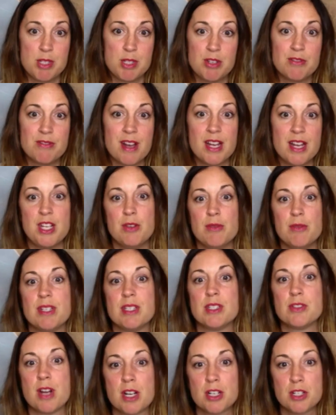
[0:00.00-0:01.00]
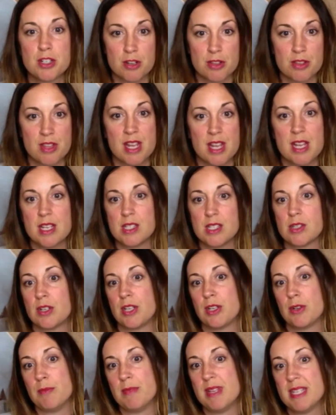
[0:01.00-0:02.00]
you find you restructure things or
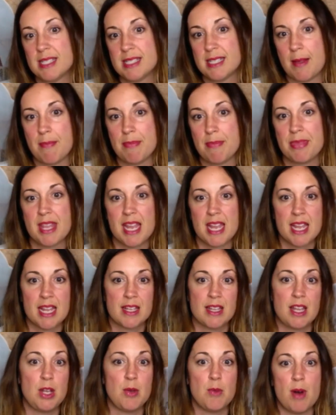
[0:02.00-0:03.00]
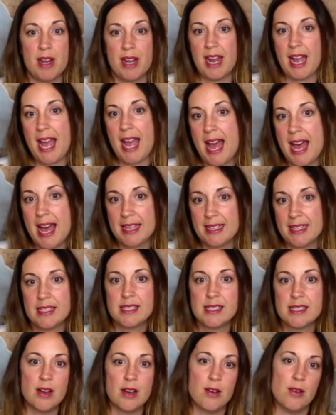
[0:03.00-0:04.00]
you miss something that you want to
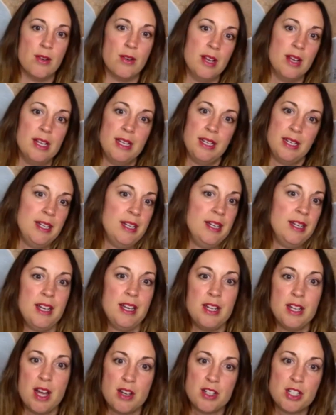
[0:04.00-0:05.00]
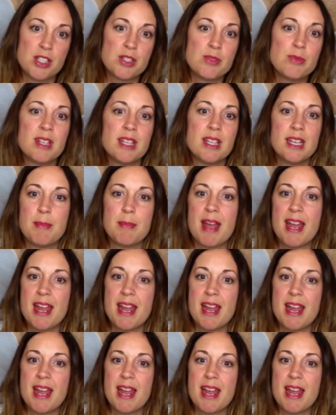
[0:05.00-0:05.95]
add. So just really paying